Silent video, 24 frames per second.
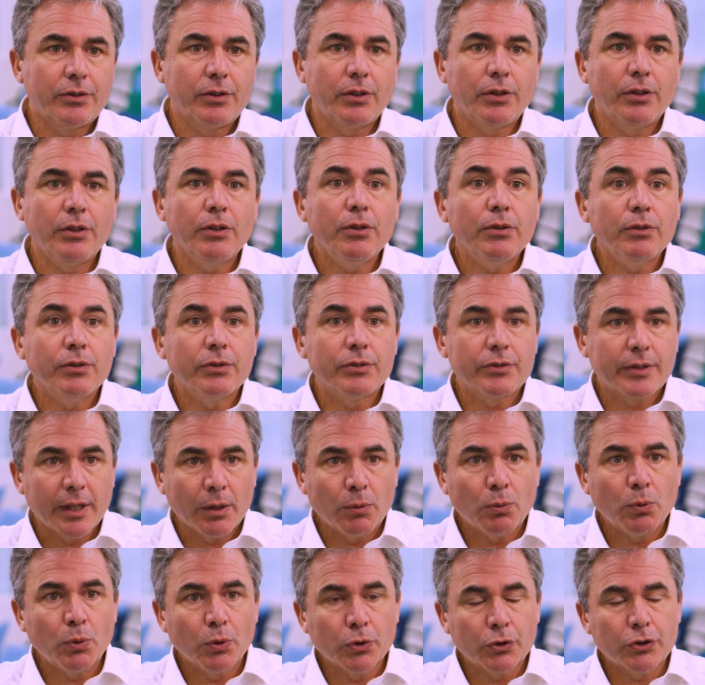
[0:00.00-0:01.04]
to use their
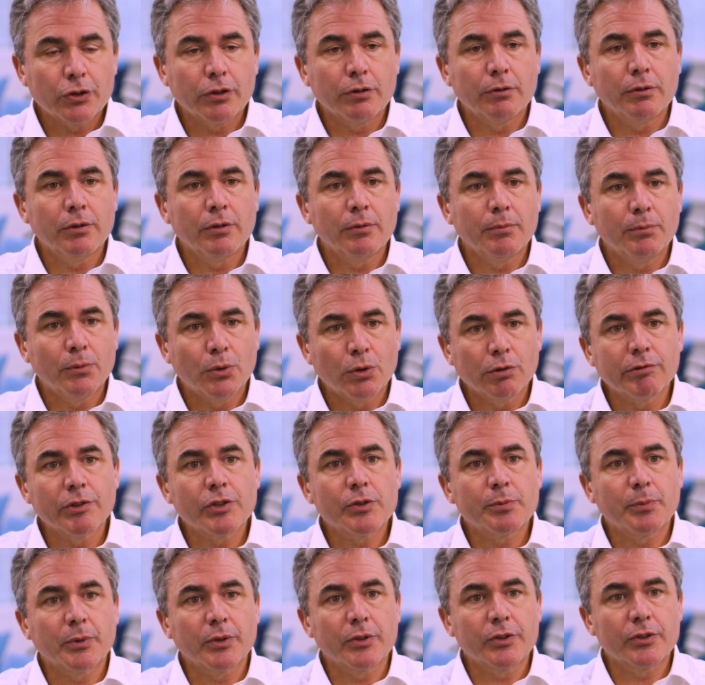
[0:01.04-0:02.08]
water more
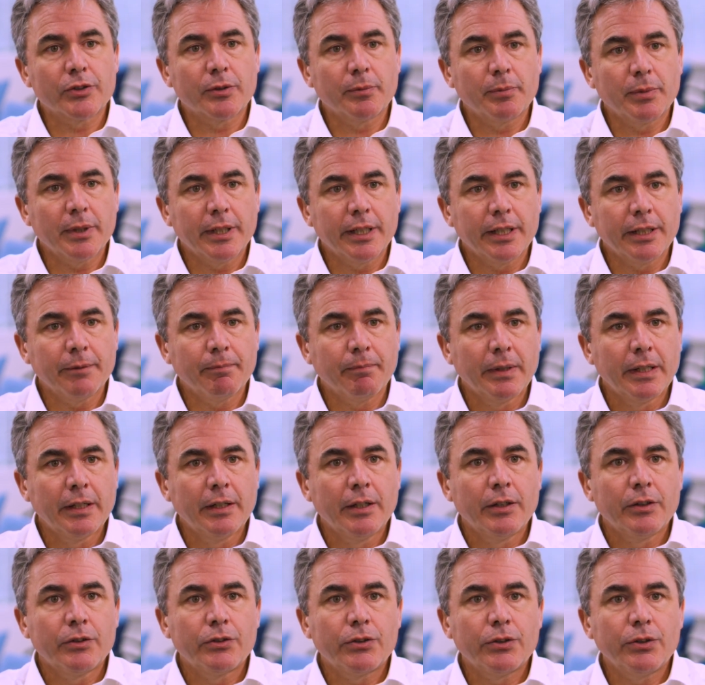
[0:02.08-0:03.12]
responsibly,
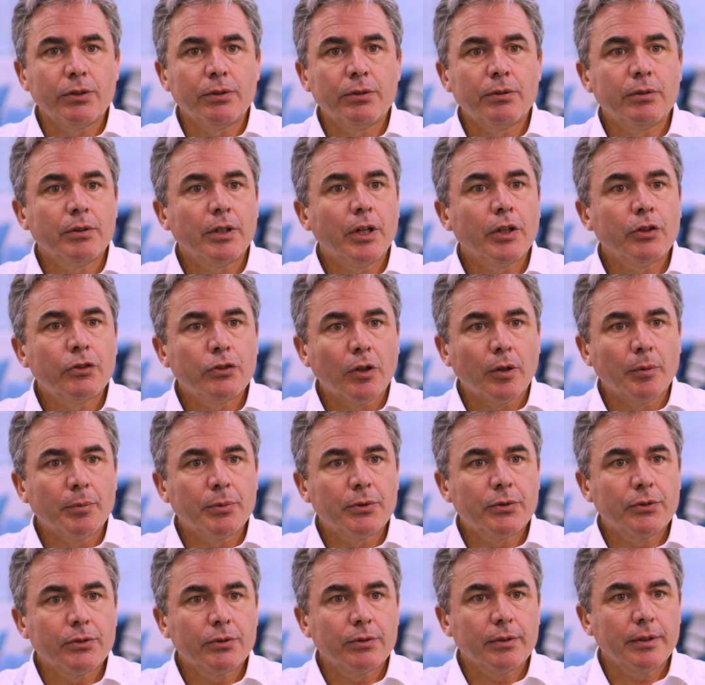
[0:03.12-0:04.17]
to
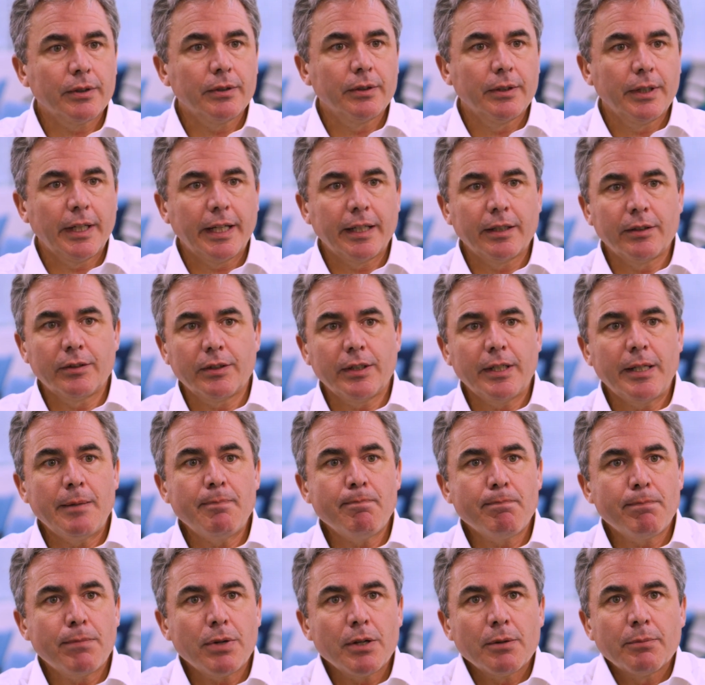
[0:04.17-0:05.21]
adopt and
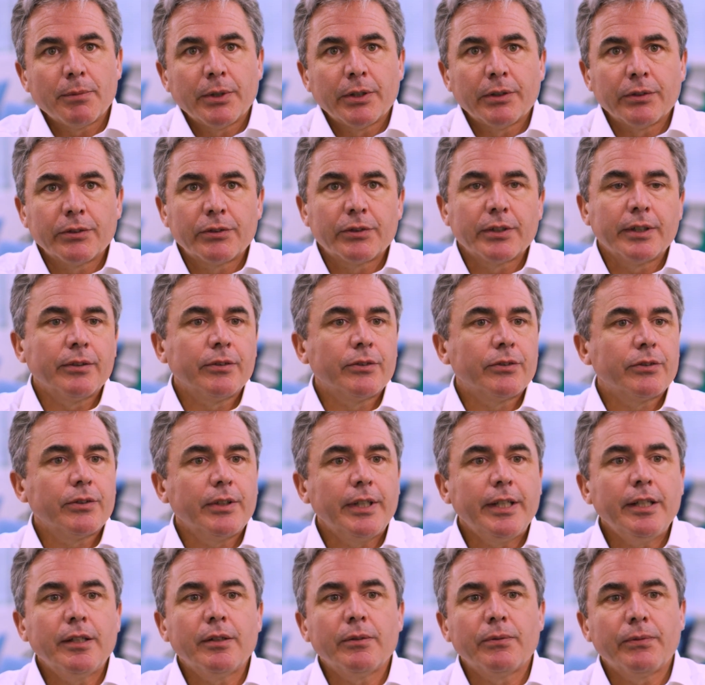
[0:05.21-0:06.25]
implement and
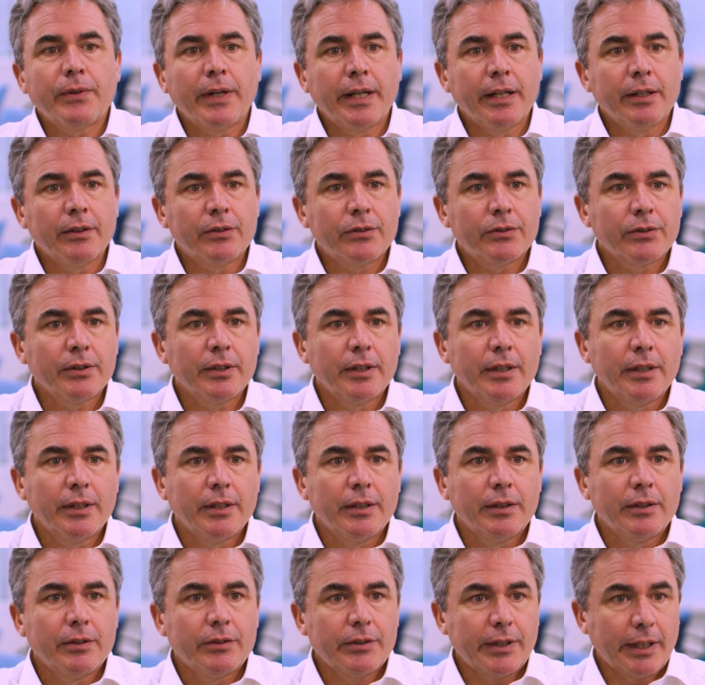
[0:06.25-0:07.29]
innovate
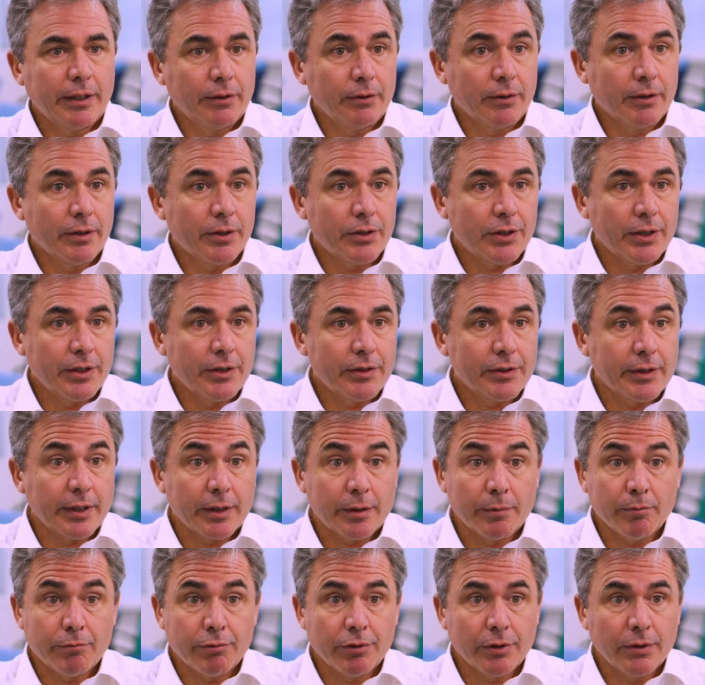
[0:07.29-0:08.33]
technologies
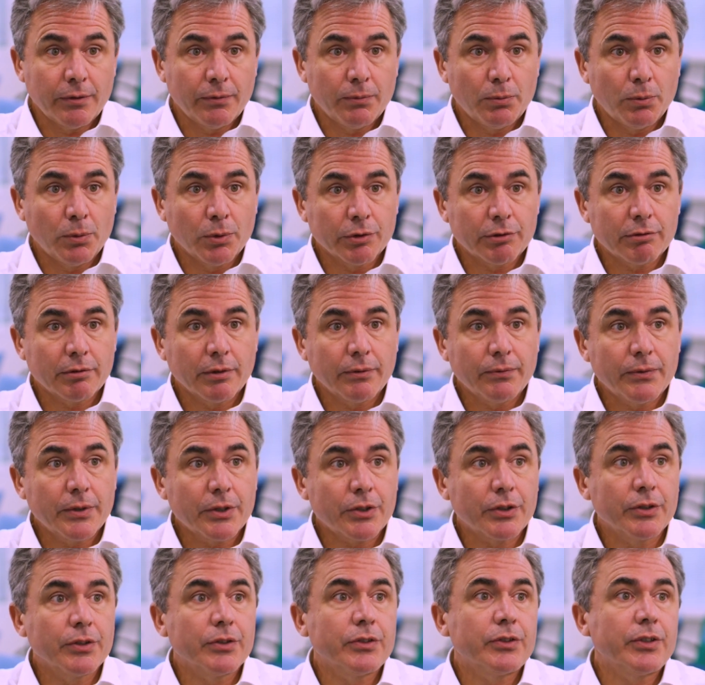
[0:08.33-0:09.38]
that improve water
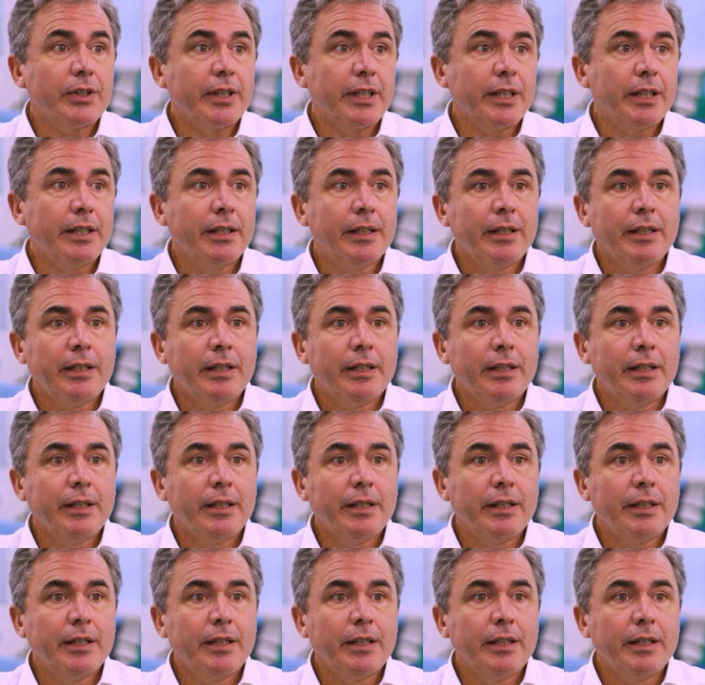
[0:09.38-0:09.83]
efficiency,